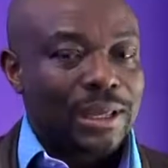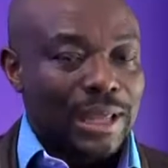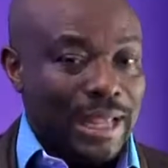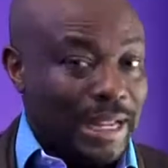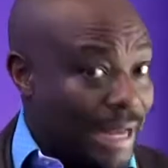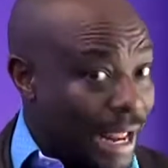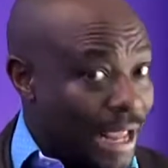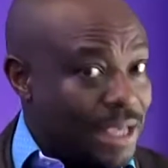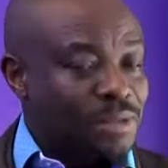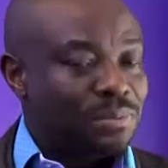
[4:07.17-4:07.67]

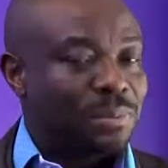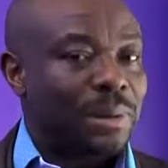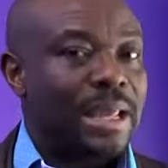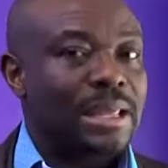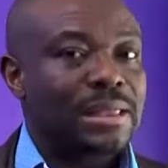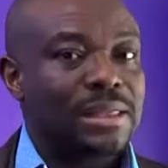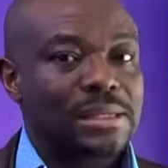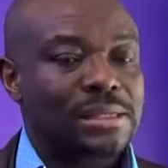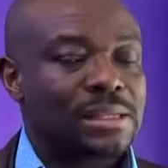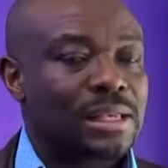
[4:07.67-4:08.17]
And I
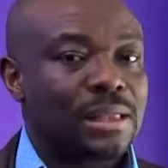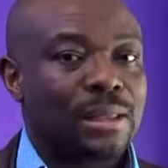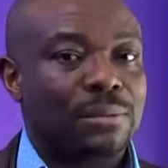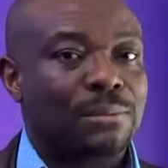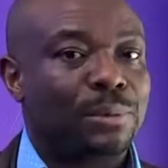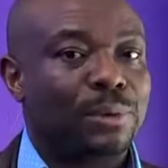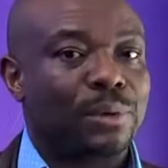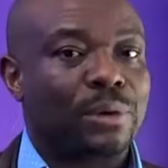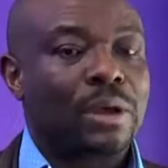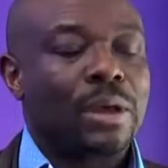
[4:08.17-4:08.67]
explained this in the
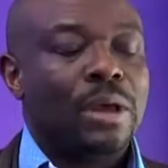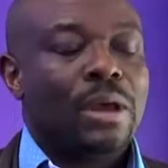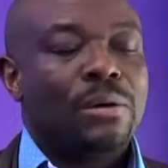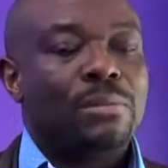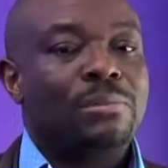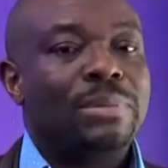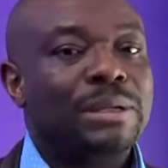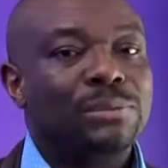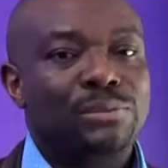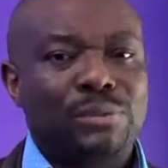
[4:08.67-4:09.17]
book.
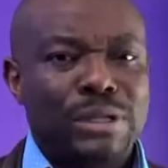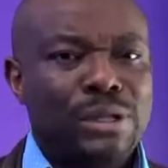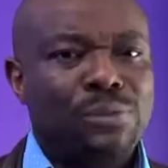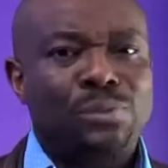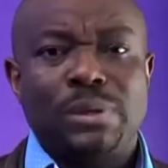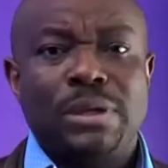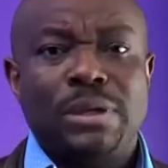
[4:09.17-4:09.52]
But